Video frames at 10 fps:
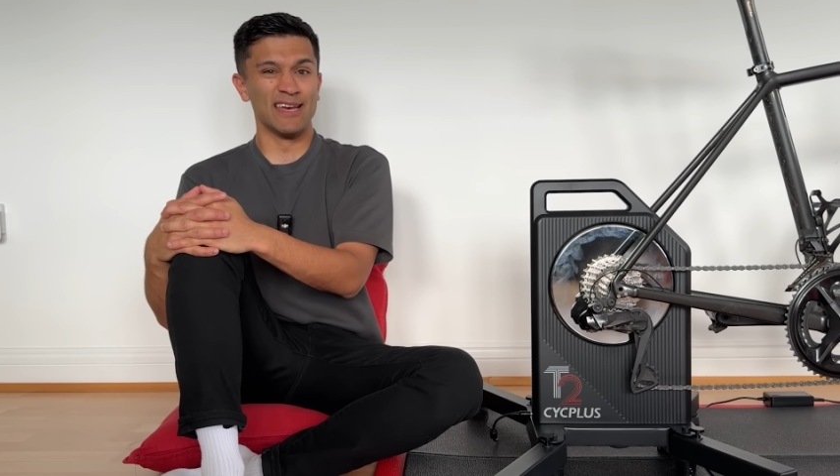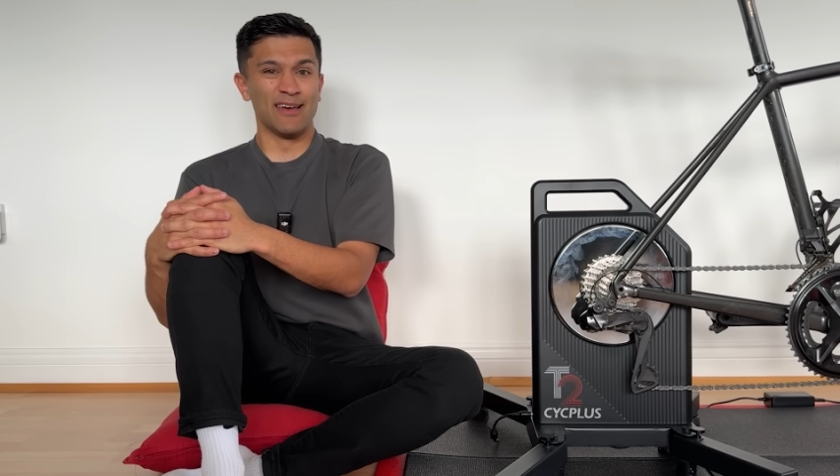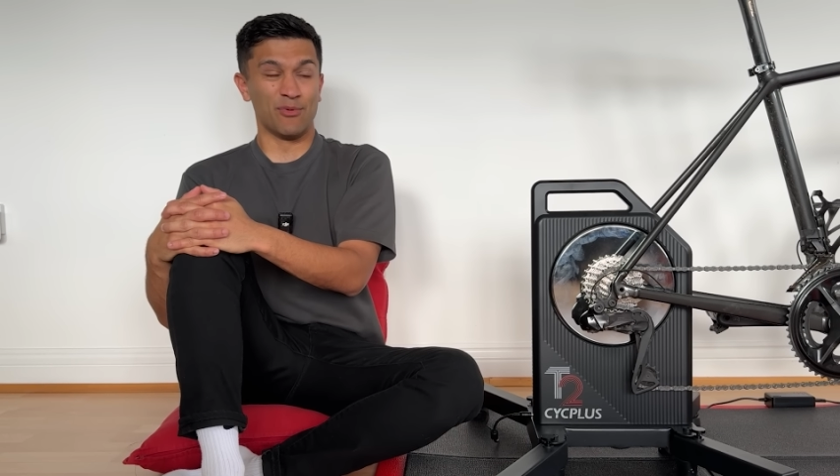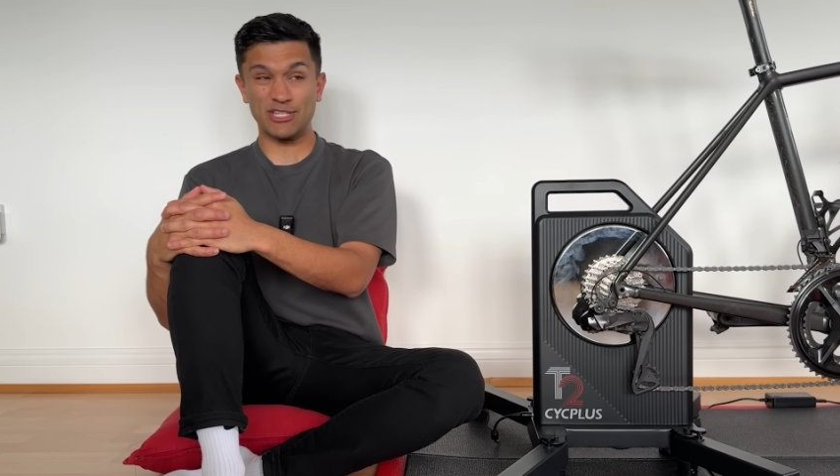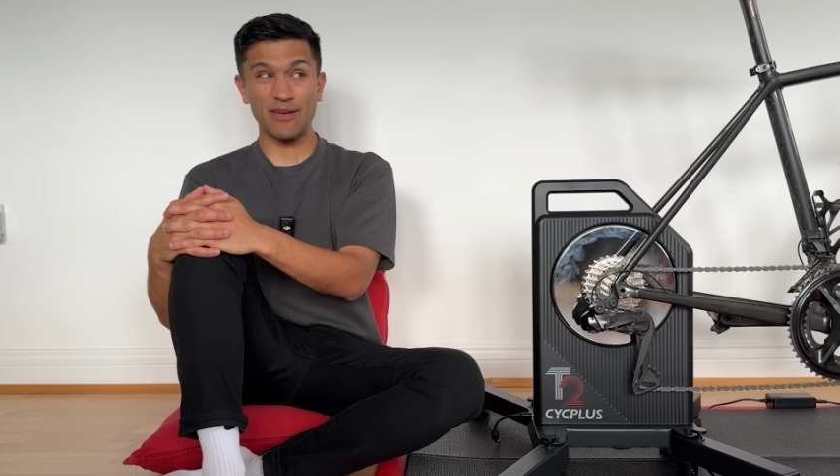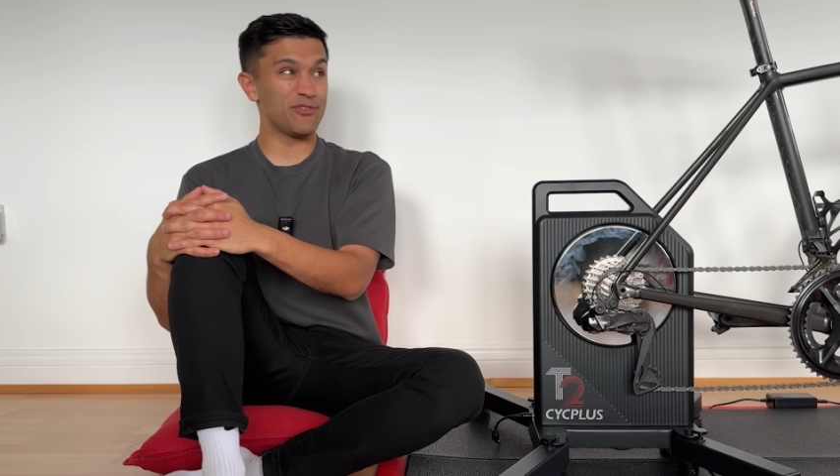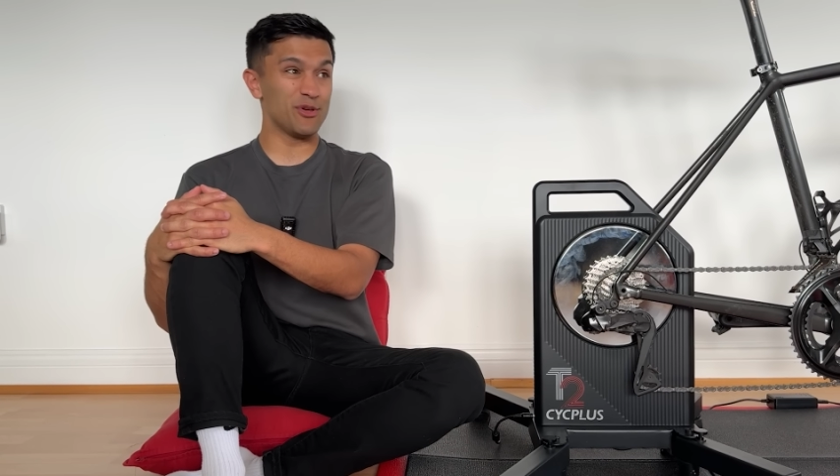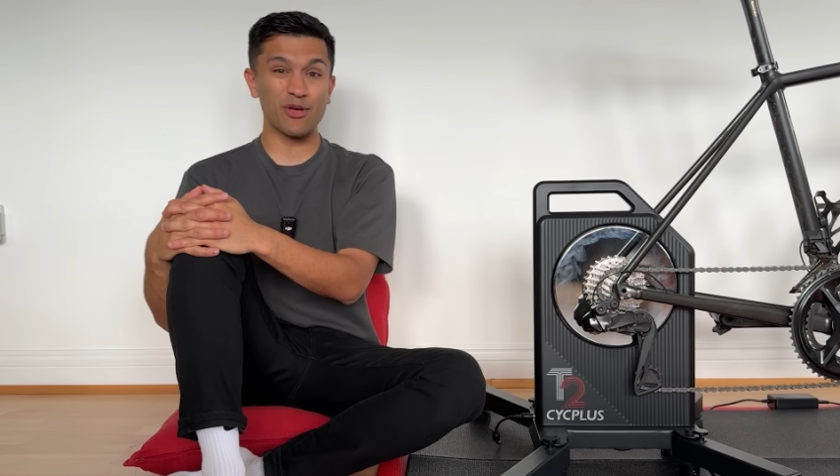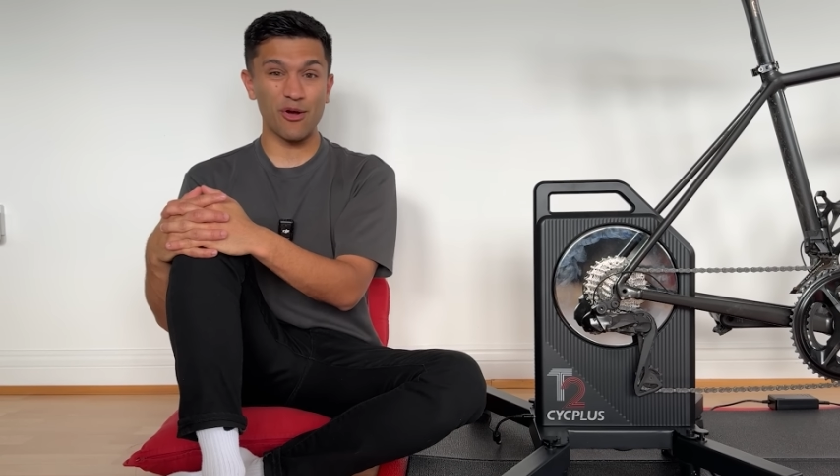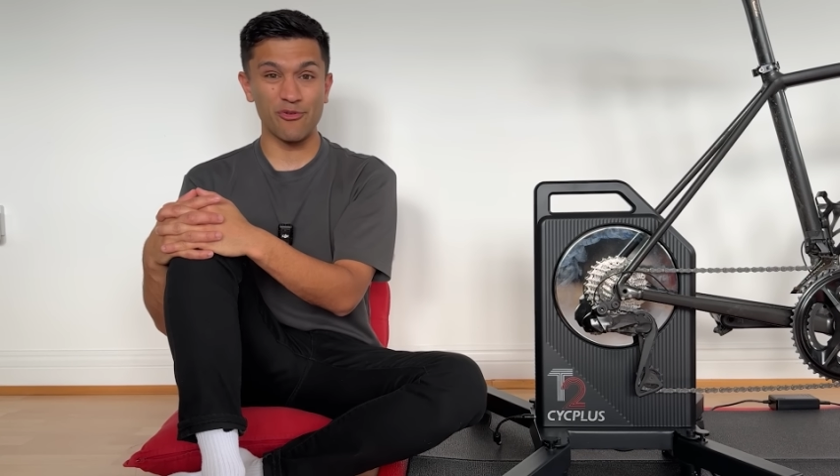whichever you
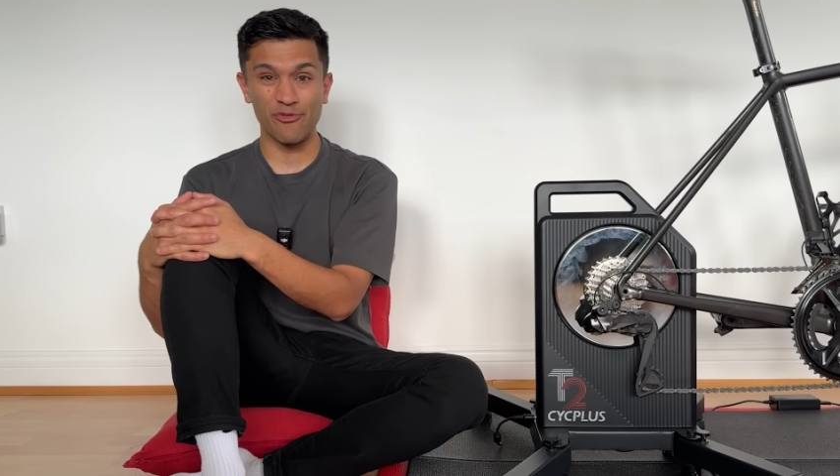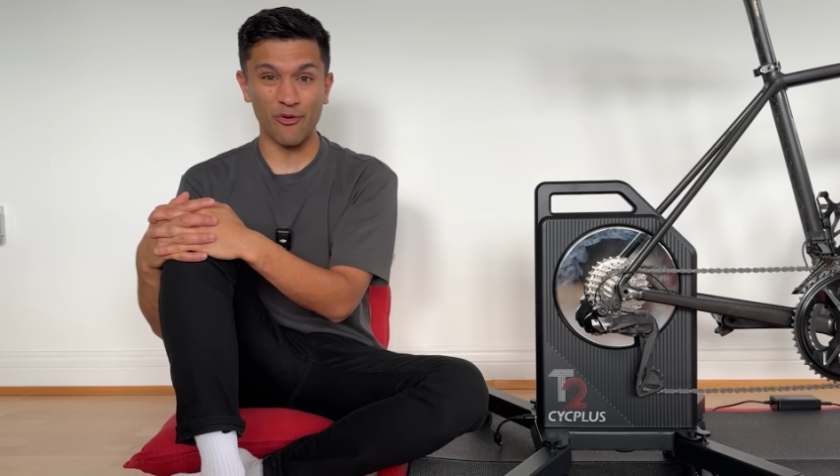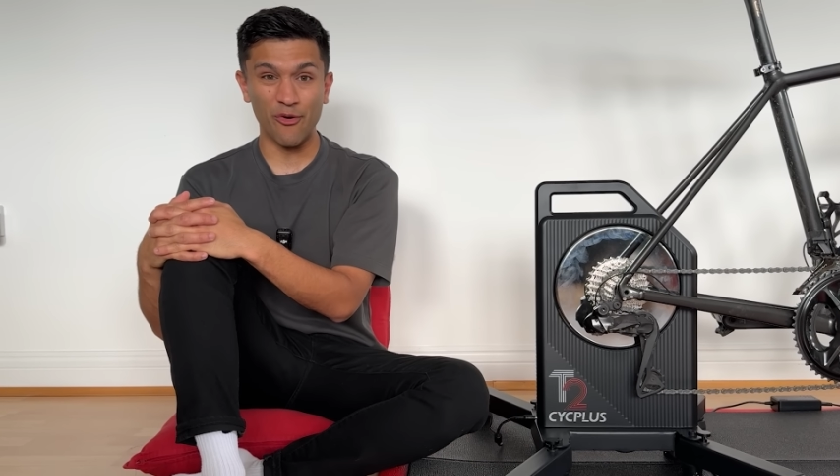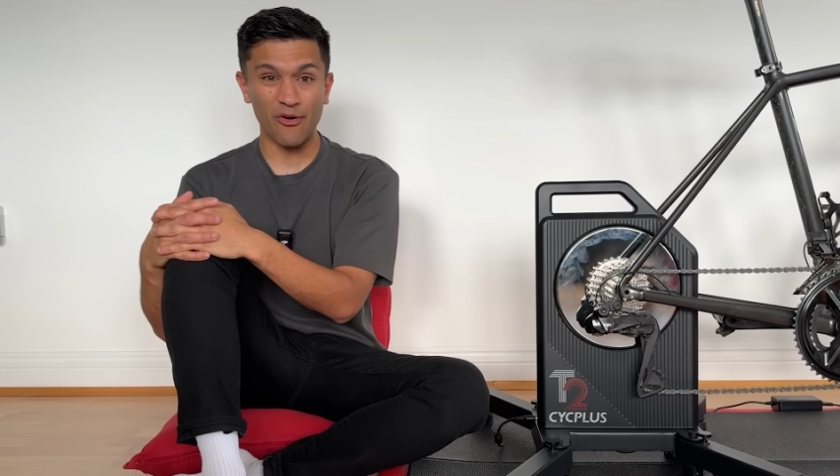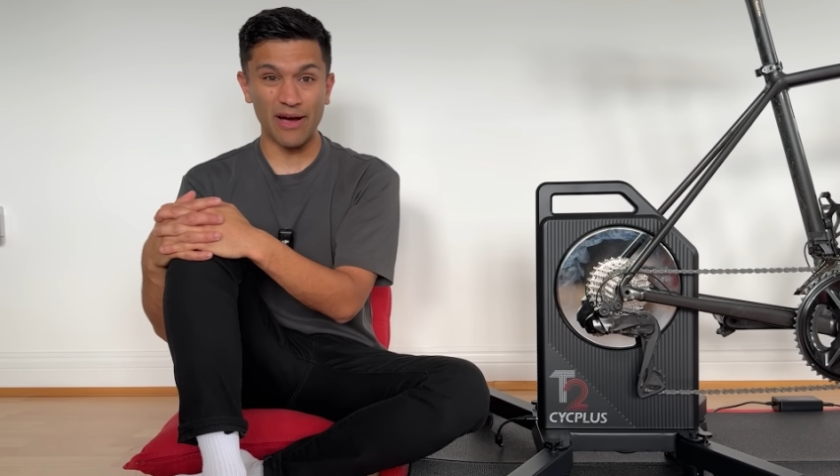go for,